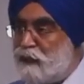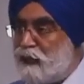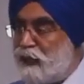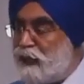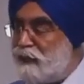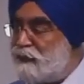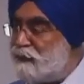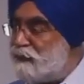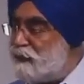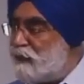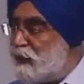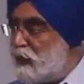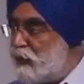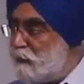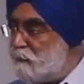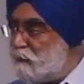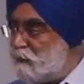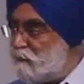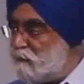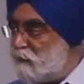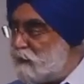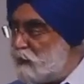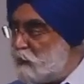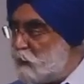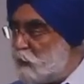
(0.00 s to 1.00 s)
and the
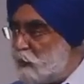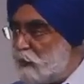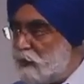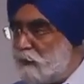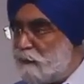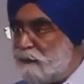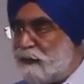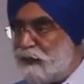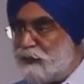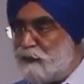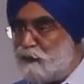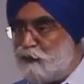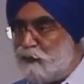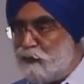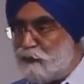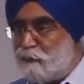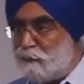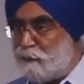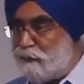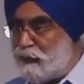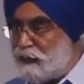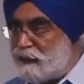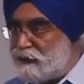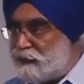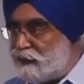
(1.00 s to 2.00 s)
IMF and the World Bank were
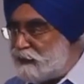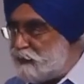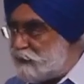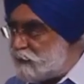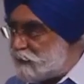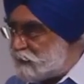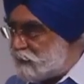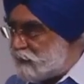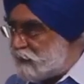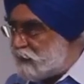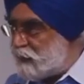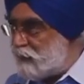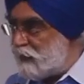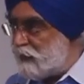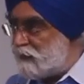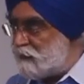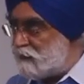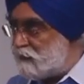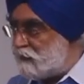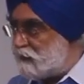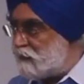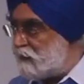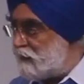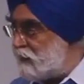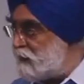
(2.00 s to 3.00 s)
meeting today,
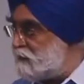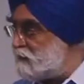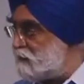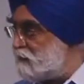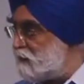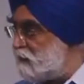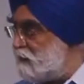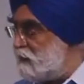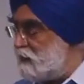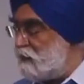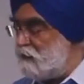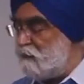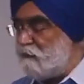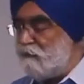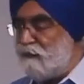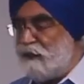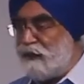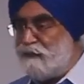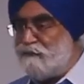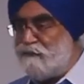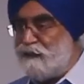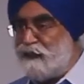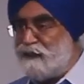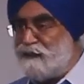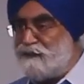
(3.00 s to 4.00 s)
and the next
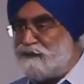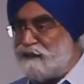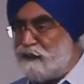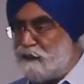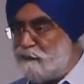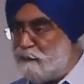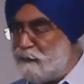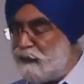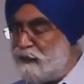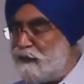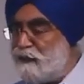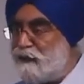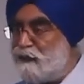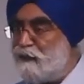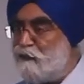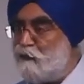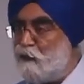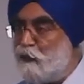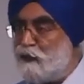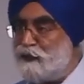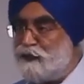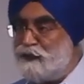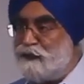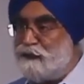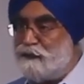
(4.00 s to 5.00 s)
5 days they are meeting in
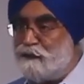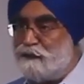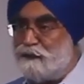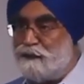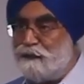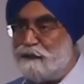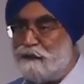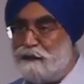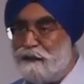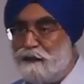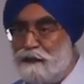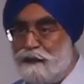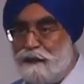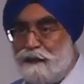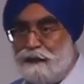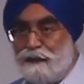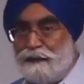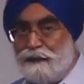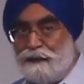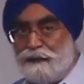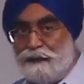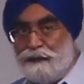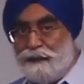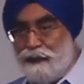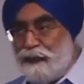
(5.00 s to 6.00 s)
Washington,
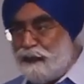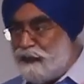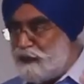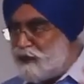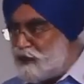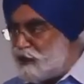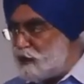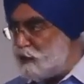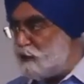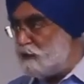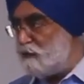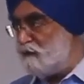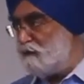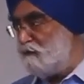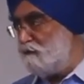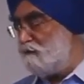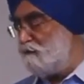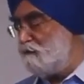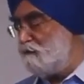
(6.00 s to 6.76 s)
they should